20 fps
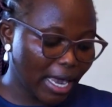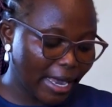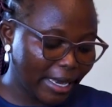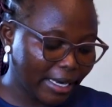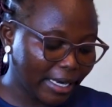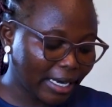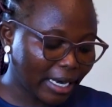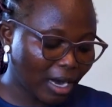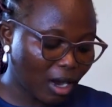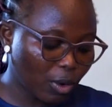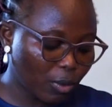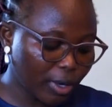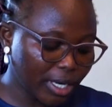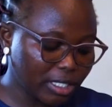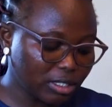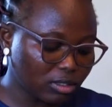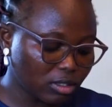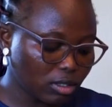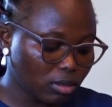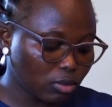
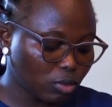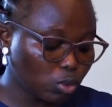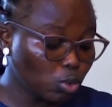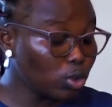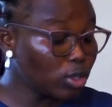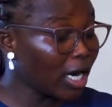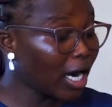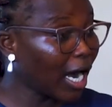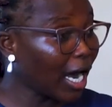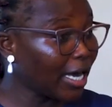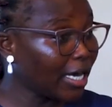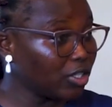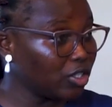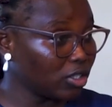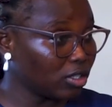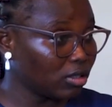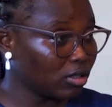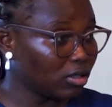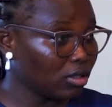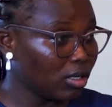encourage good
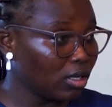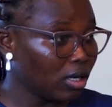hygiene,